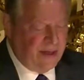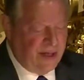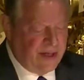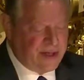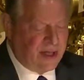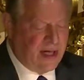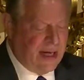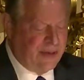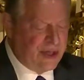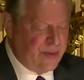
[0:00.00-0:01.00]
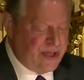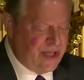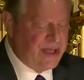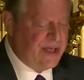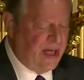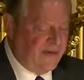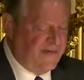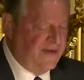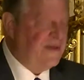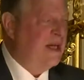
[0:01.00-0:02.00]
his accomplishments. Just think,
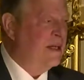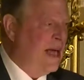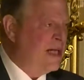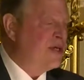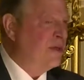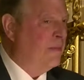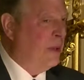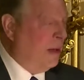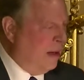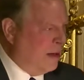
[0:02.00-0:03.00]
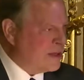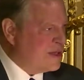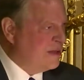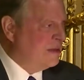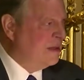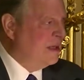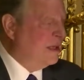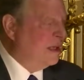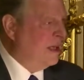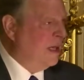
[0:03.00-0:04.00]
15 national parks.
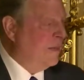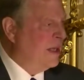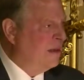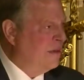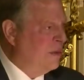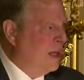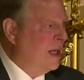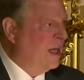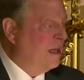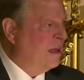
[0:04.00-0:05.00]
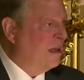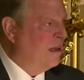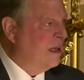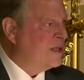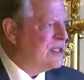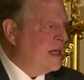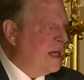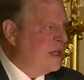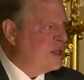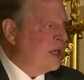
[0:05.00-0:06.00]
I mean, really
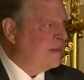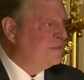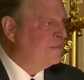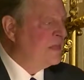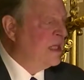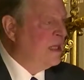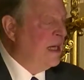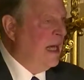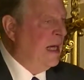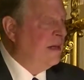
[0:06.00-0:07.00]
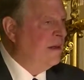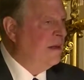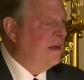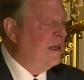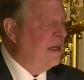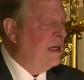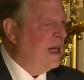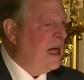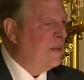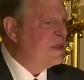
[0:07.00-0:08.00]
astonishing. And
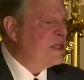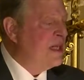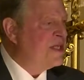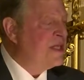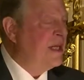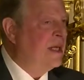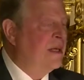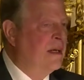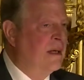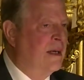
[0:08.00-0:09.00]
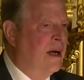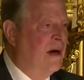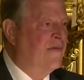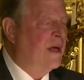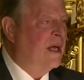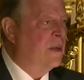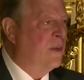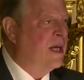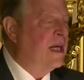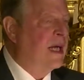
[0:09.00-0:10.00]
I was listening carefully and
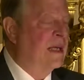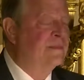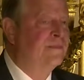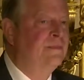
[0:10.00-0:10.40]
reading